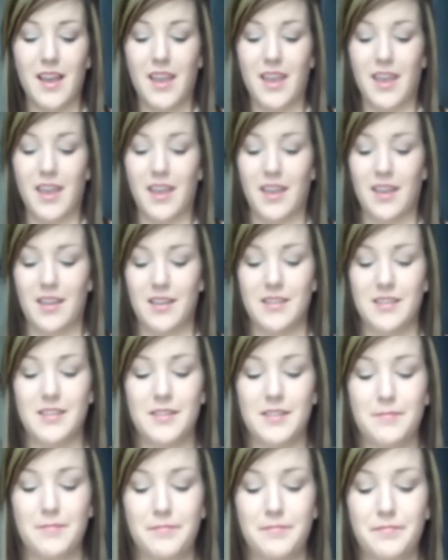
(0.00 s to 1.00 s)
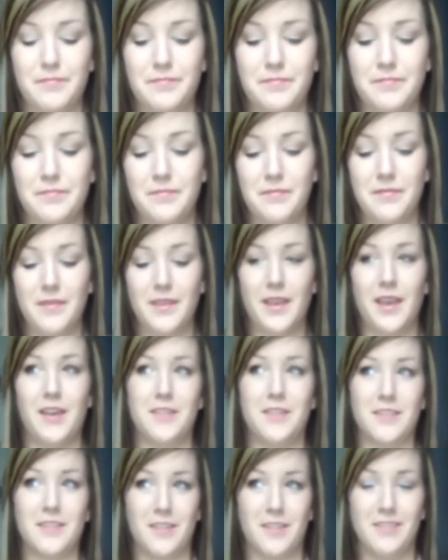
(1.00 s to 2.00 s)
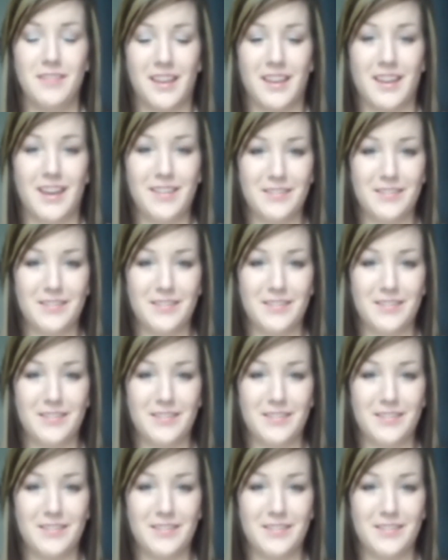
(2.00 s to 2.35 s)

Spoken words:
and I don't know, like,